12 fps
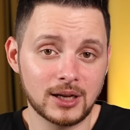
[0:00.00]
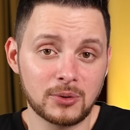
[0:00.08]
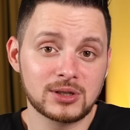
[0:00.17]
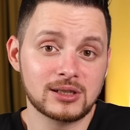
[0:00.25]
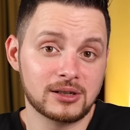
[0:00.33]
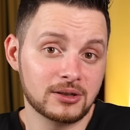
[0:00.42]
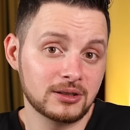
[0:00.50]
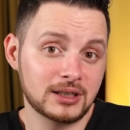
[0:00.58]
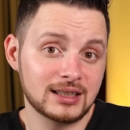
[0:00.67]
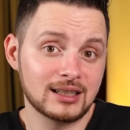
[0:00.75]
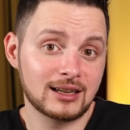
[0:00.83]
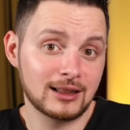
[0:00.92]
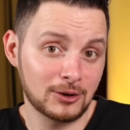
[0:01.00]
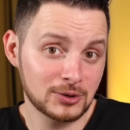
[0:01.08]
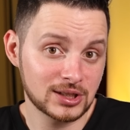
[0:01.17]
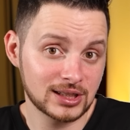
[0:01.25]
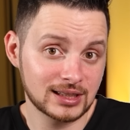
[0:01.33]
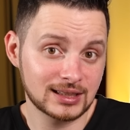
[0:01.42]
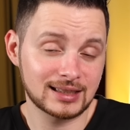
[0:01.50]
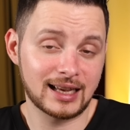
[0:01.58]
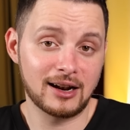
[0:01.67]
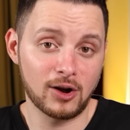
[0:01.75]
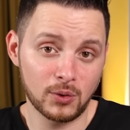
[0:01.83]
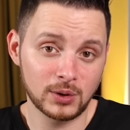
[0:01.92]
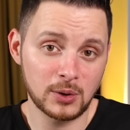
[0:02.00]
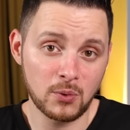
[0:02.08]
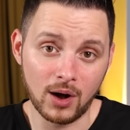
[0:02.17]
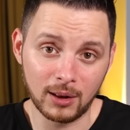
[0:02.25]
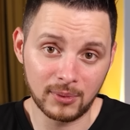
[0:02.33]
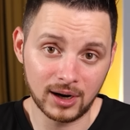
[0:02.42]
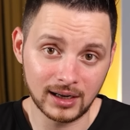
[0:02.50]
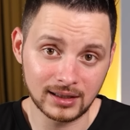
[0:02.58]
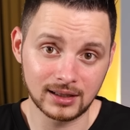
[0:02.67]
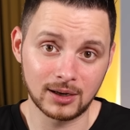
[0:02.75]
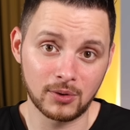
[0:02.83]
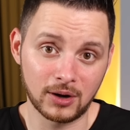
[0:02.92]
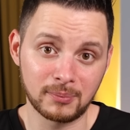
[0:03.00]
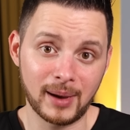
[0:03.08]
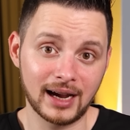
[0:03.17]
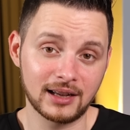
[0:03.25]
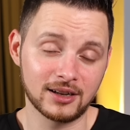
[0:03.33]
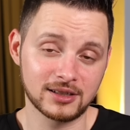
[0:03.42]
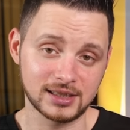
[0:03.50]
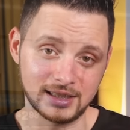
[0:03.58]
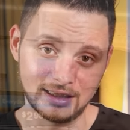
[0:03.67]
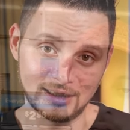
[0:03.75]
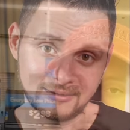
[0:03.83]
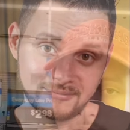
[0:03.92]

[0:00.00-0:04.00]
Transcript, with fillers: It was literally the closest and only Walmart around Mackinac City.